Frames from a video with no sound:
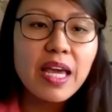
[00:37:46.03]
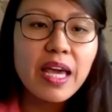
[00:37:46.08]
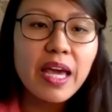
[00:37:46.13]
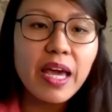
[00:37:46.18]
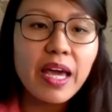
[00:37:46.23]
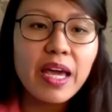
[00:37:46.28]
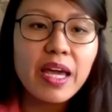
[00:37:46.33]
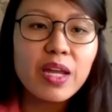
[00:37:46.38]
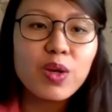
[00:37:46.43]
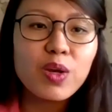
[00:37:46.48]

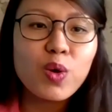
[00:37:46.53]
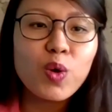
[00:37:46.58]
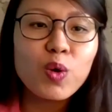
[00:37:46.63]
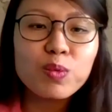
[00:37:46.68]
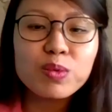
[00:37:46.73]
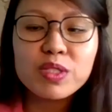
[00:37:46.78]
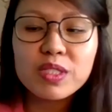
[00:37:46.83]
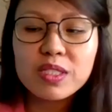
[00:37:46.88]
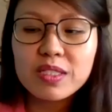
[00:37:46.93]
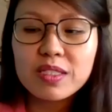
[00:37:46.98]
and
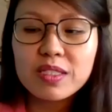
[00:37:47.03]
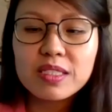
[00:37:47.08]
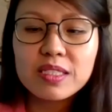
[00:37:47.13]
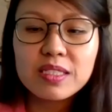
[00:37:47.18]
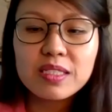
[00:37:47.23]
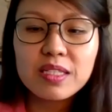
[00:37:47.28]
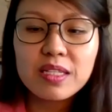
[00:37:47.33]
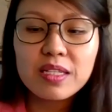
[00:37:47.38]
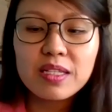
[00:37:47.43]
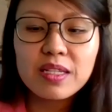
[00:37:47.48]
hope
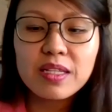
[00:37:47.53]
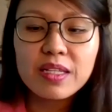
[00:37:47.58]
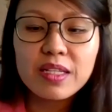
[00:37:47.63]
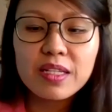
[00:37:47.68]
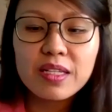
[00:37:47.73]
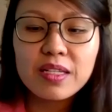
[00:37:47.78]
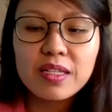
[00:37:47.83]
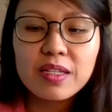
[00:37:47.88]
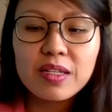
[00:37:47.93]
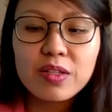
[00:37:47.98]

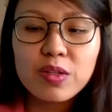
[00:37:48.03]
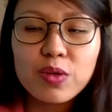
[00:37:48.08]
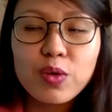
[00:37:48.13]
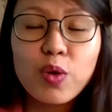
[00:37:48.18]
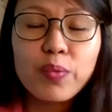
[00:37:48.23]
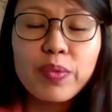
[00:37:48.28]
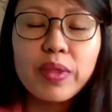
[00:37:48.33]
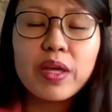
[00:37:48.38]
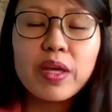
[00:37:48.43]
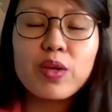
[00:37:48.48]

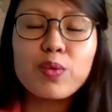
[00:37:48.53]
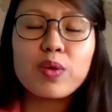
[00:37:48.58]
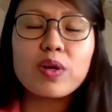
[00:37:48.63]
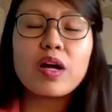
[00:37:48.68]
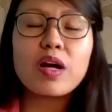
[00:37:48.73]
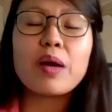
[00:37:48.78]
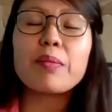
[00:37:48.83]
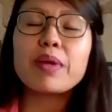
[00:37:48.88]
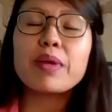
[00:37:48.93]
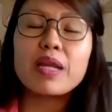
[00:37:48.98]
that you will
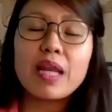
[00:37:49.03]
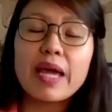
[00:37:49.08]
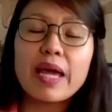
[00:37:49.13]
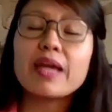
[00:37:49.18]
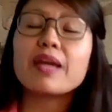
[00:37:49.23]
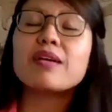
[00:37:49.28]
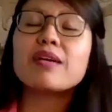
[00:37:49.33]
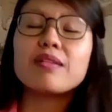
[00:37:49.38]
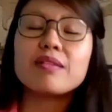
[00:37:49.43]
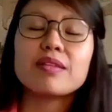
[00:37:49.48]
come and
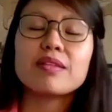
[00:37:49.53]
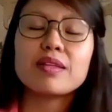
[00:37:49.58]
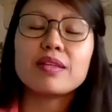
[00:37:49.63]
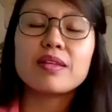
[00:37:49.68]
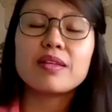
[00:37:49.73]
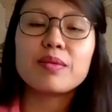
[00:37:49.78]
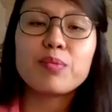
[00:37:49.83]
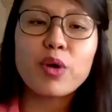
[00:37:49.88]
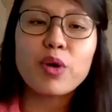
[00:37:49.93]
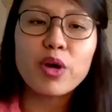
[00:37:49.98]
like
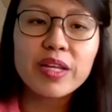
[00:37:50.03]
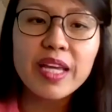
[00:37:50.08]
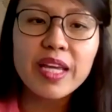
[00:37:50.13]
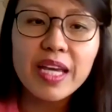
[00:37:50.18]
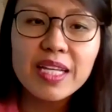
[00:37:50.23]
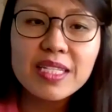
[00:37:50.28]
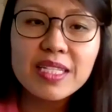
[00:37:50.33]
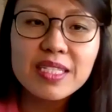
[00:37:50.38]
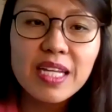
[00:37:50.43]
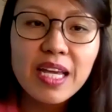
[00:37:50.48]
the
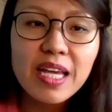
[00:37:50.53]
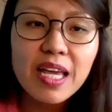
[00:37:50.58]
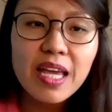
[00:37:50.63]
podcast